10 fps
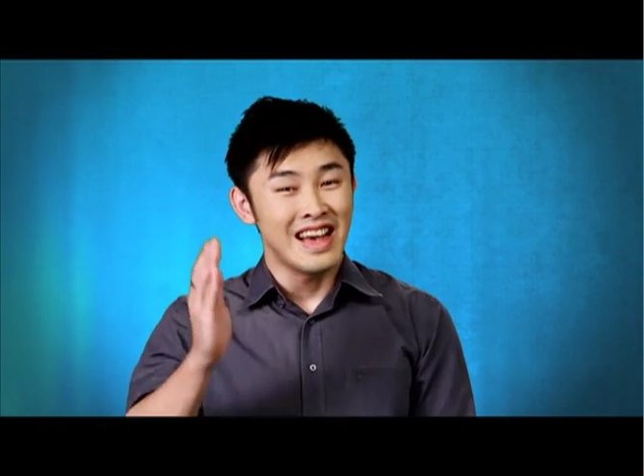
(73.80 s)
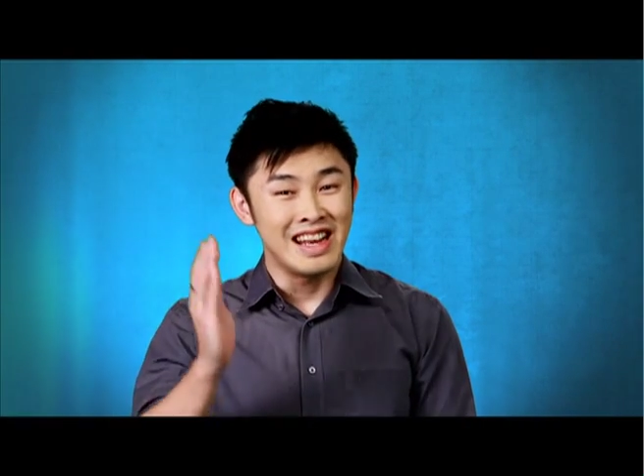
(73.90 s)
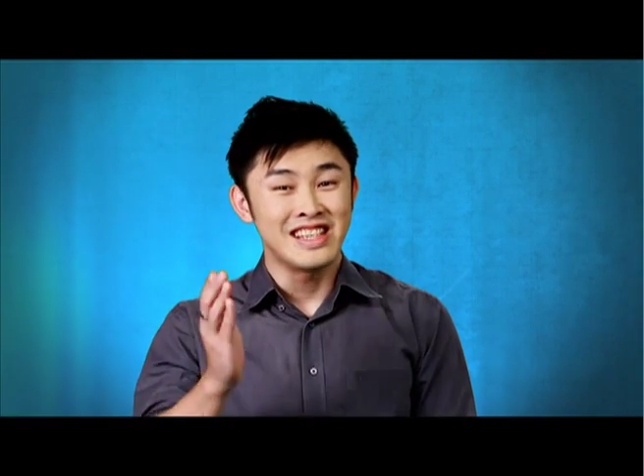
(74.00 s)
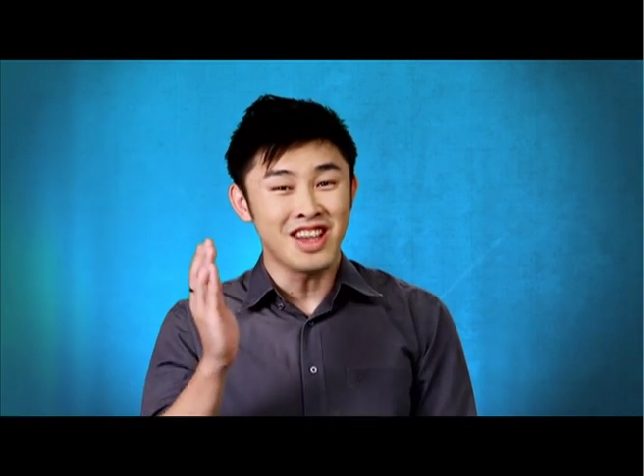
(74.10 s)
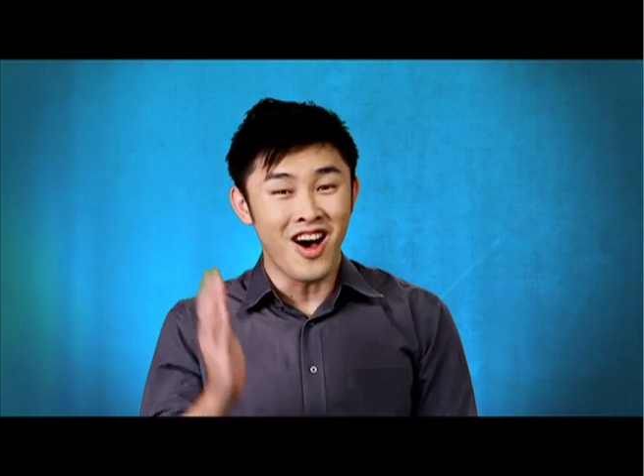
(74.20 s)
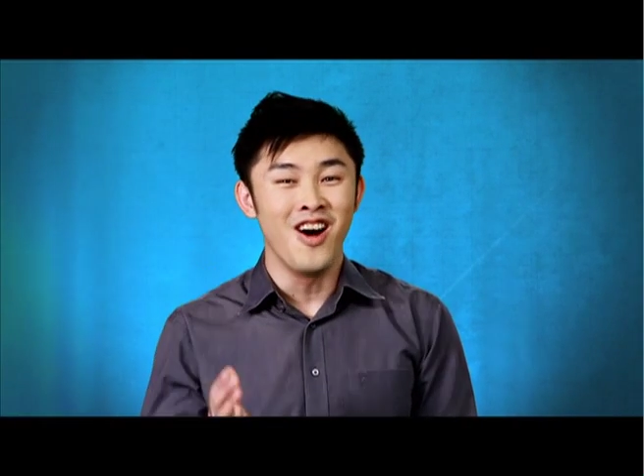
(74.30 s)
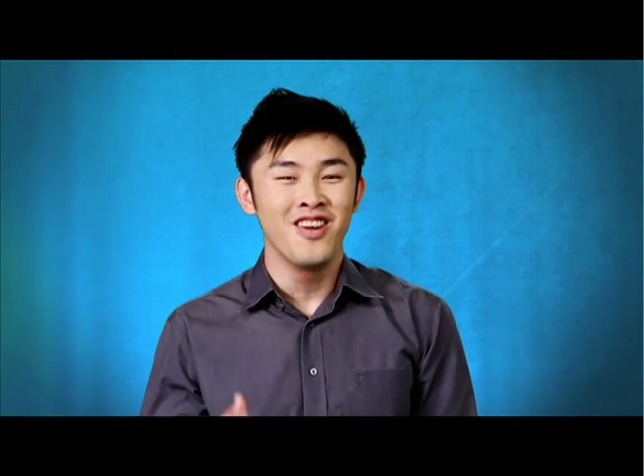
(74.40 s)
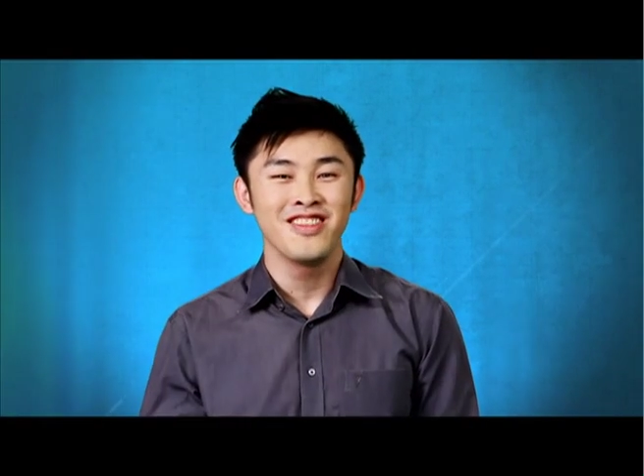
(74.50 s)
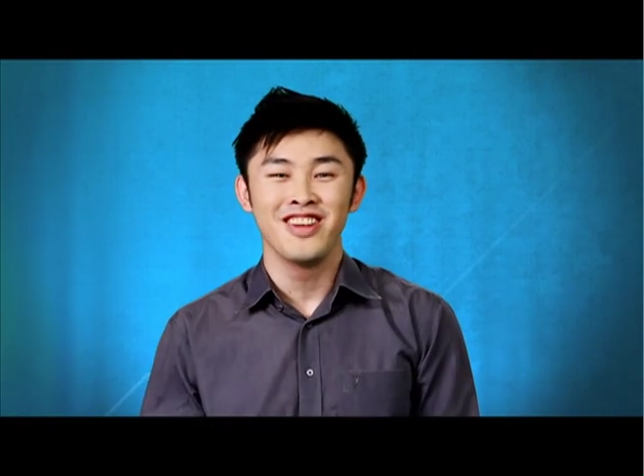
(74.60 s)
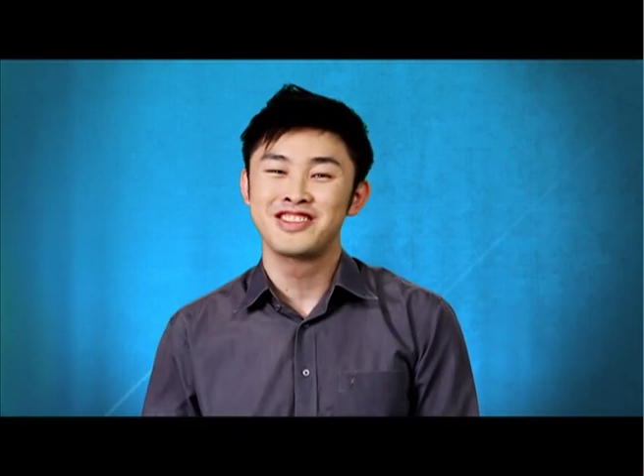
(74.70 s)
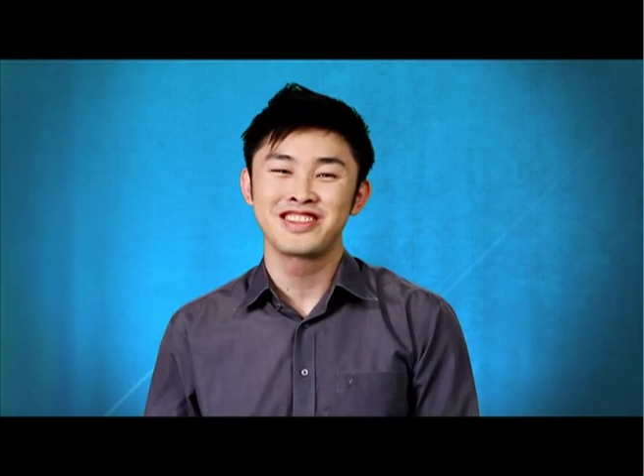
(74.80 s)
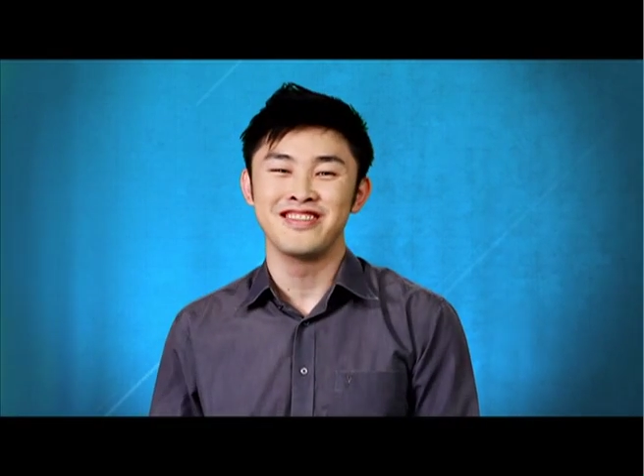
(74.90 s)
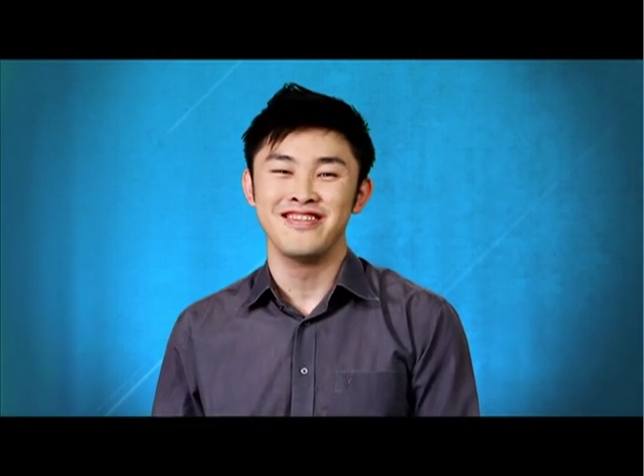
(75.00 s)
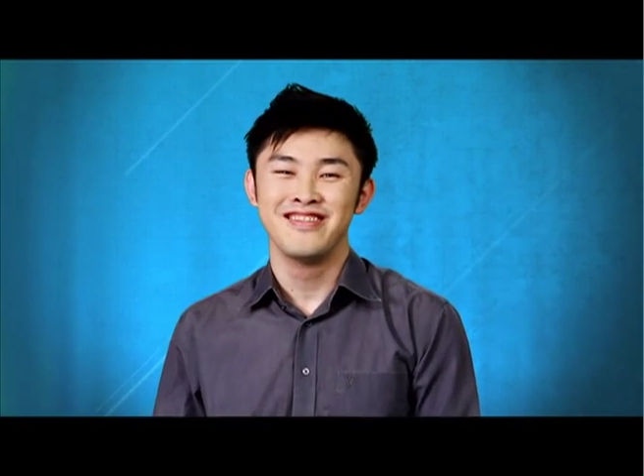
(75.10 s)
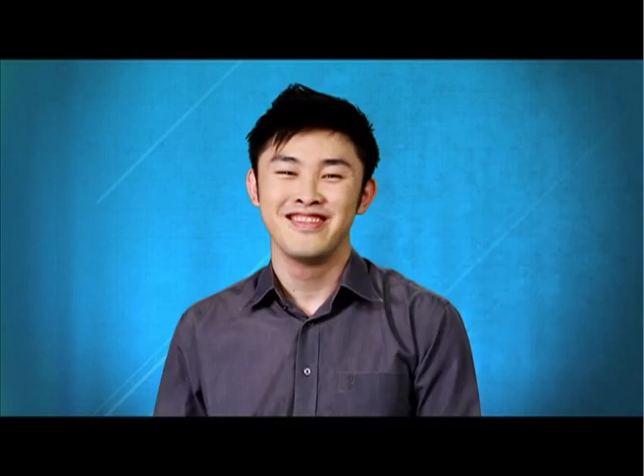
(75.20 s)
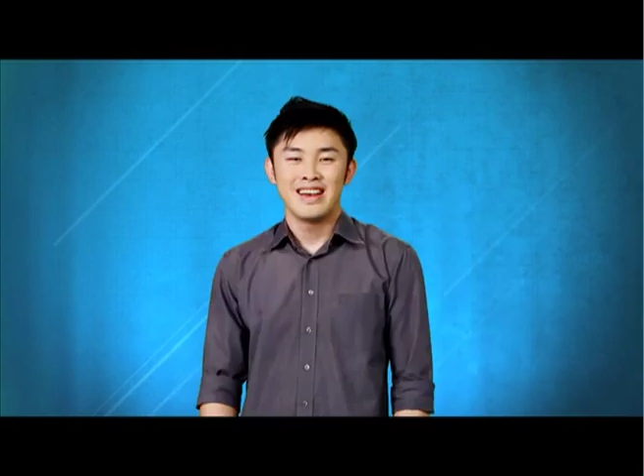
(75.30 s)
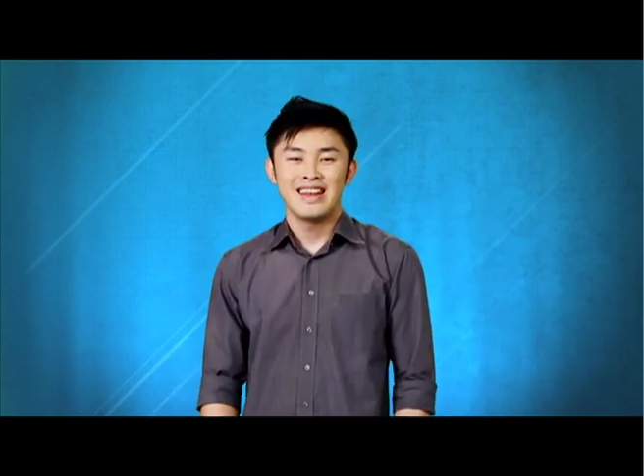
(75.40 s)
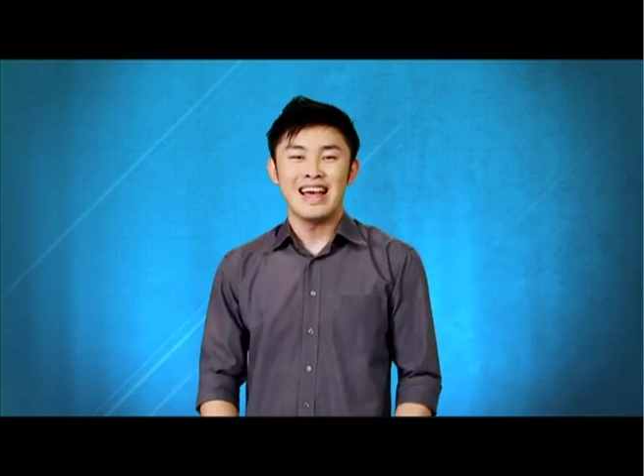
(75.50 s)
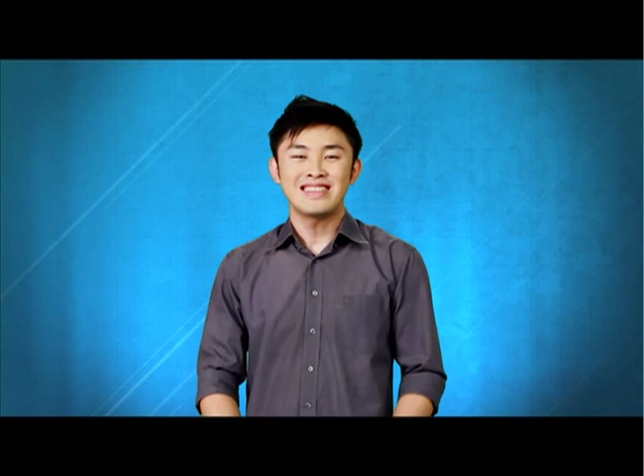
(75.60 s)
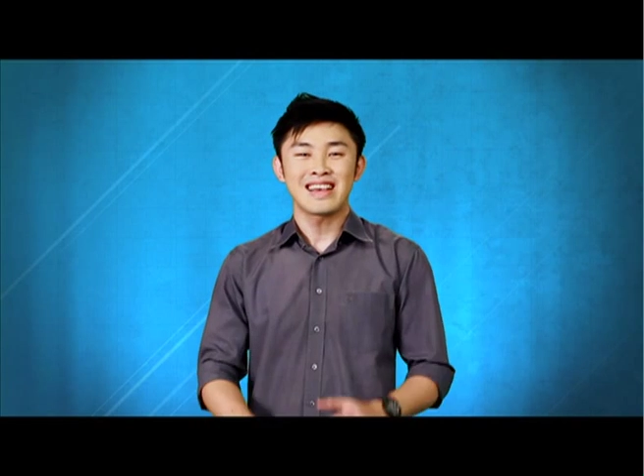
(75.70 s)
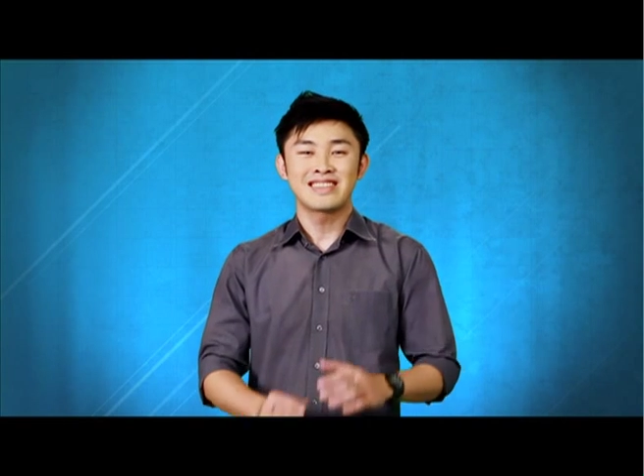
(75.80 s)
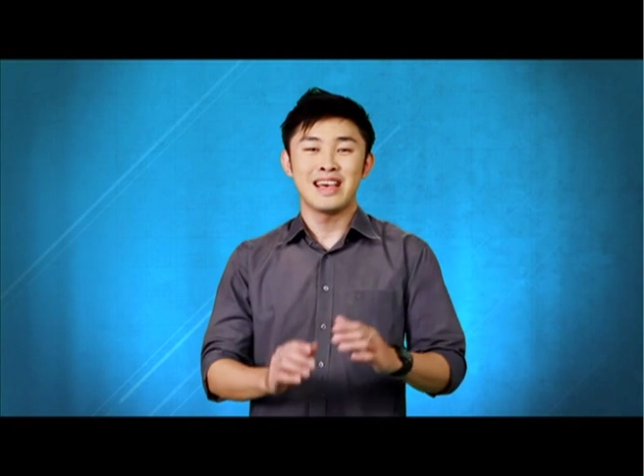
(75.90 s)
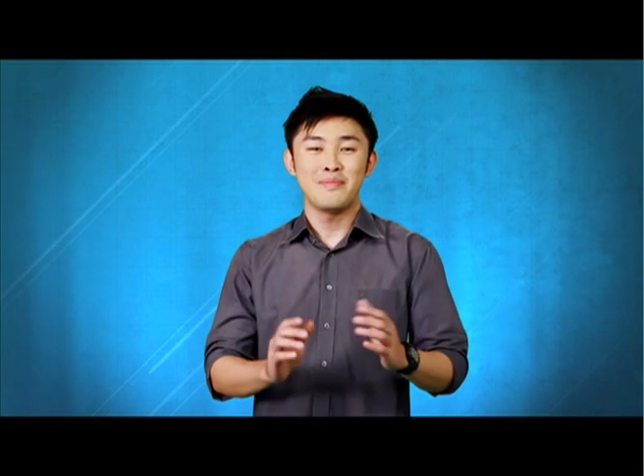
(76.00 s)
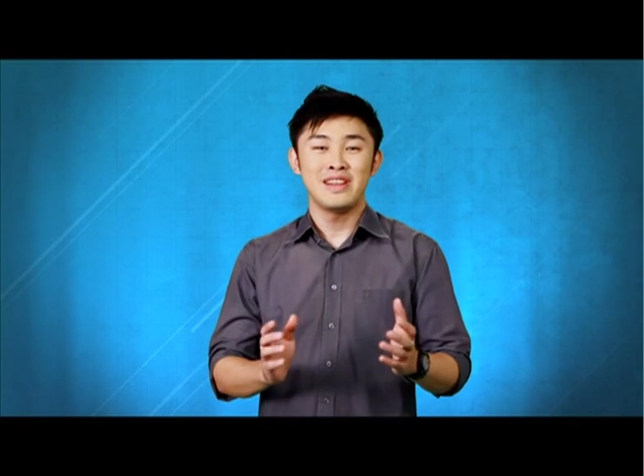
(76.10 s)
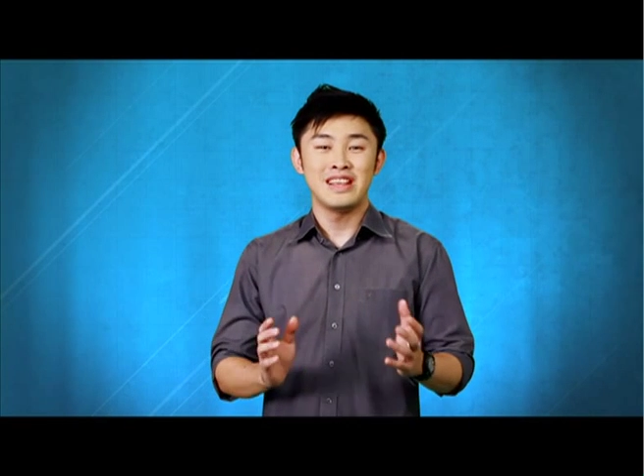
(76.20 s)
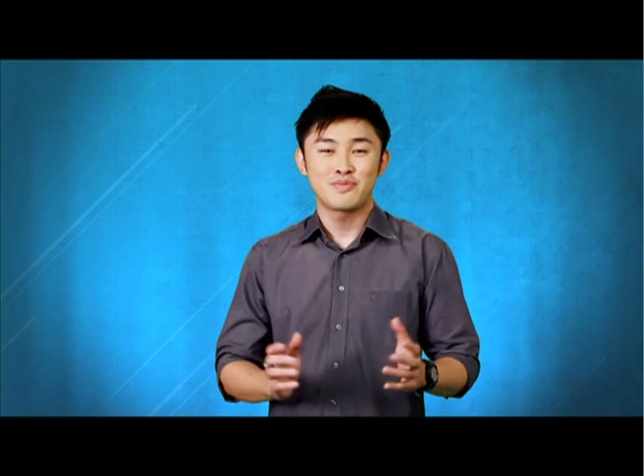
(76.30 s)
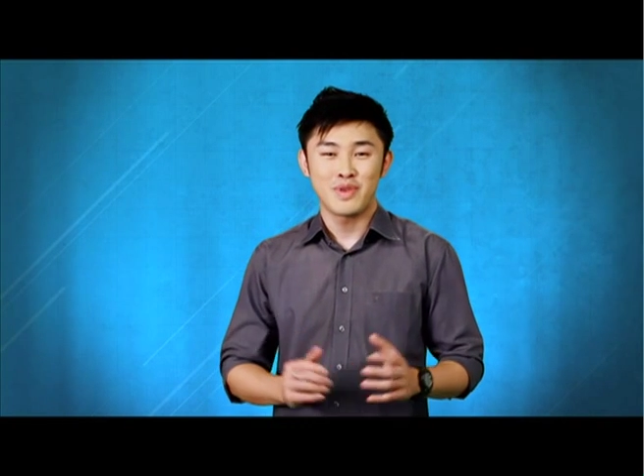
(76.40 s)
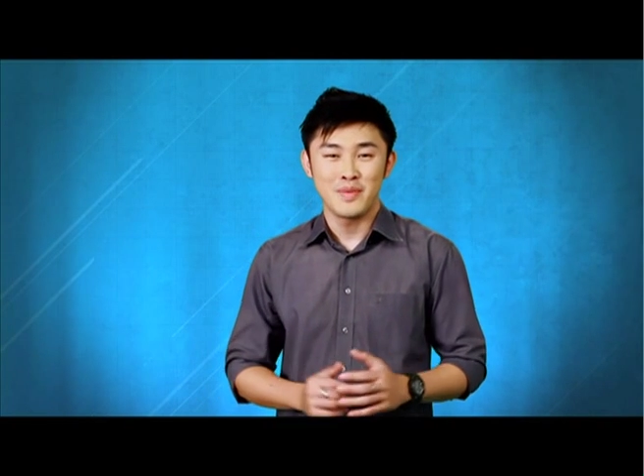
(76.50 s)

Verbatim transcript: it is all logical. Let's examine these